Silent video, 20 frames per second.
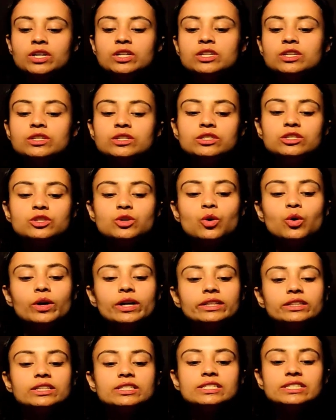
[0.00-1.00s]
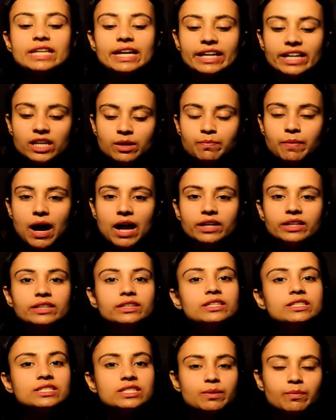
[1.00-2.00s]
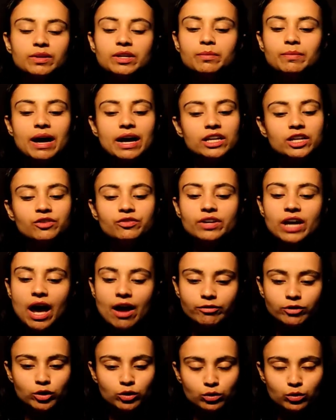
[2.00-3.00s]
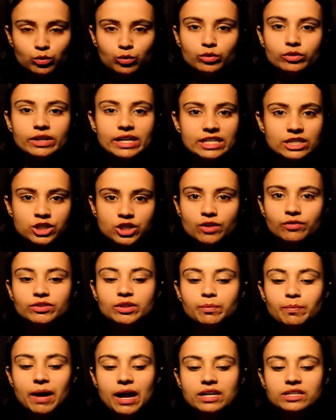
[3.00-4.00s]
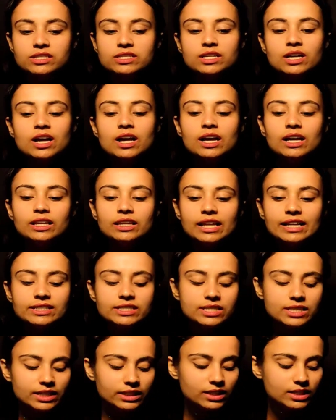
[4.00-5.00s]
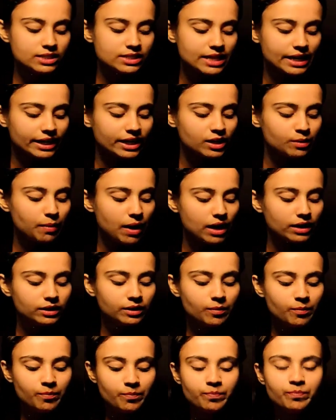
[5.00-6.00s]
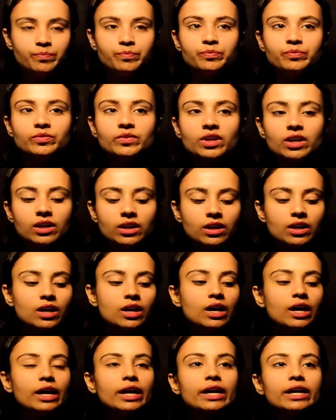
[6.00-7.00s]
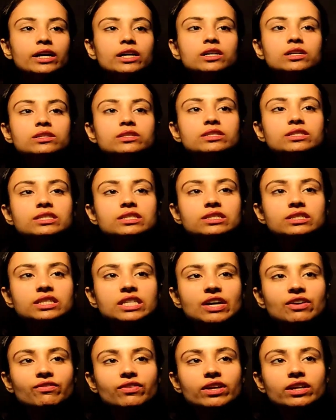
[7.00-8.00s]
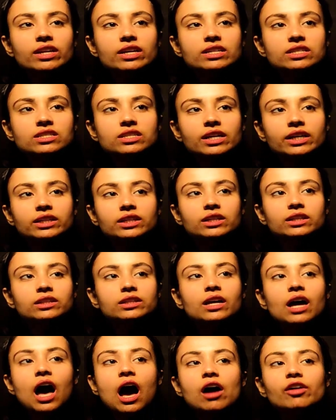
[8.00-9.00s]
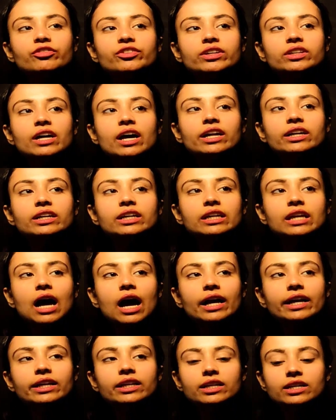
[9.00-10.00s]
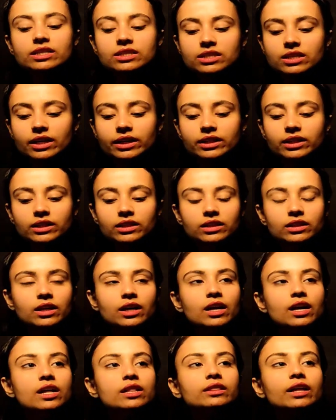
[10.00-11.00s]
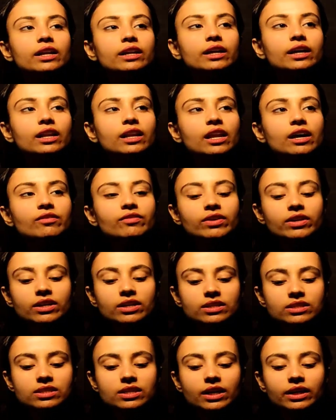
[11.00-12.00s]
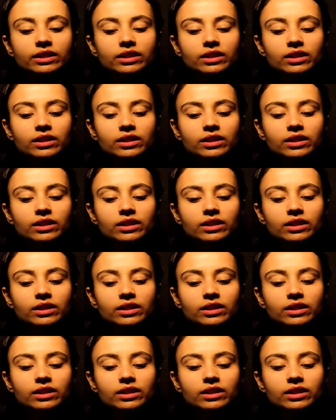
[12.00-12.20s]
So in the second part, in the similar manner, we have to do rest of the parts. Let's see the second part. Here 7 is written, after that 9 is written, then 11 is written,